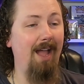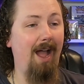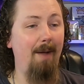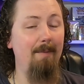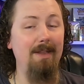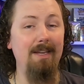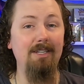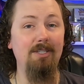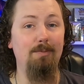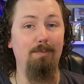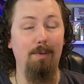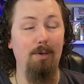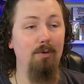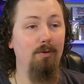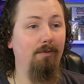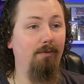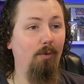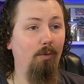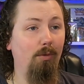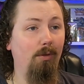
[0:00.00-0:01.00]
I mean, it's
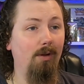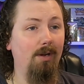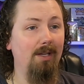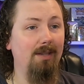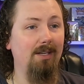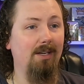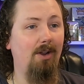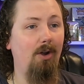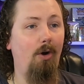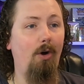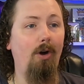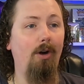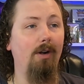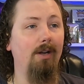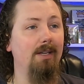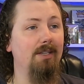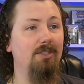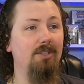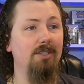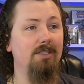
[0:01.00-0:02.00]
beautiful. Look at the
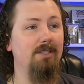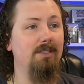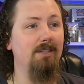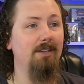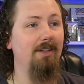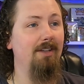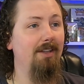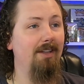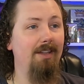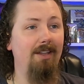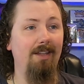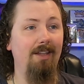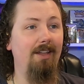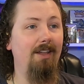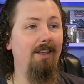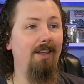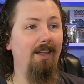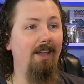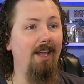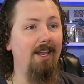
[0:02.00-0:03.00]
card.
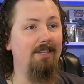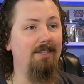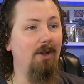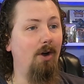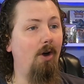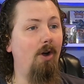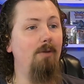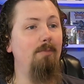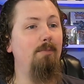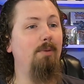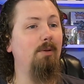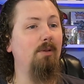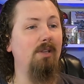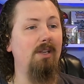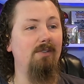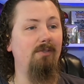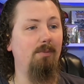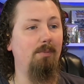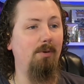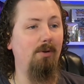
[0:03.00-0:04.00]
It's
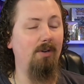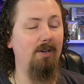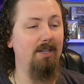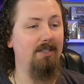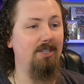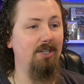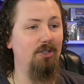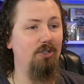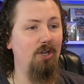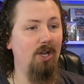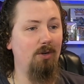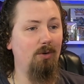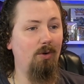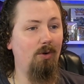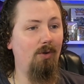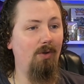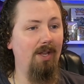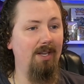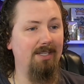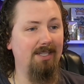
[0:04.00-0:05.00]
unbelievable. And it's a
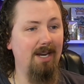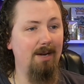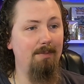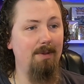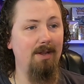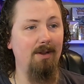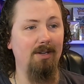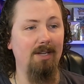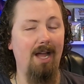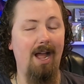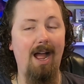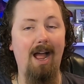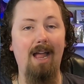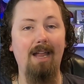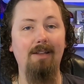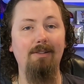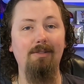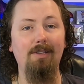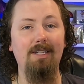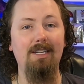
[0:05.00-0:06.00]
general, it's going to be a
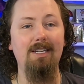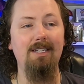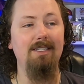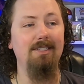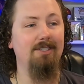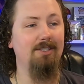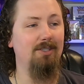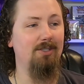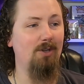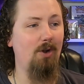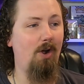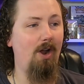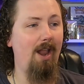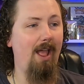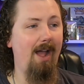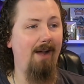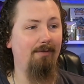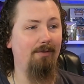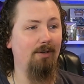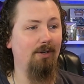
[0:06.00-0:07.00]
highly sought
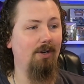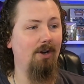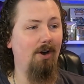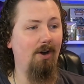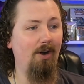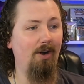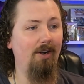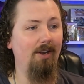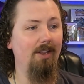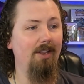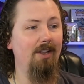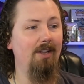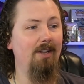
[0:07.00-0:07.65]
after card.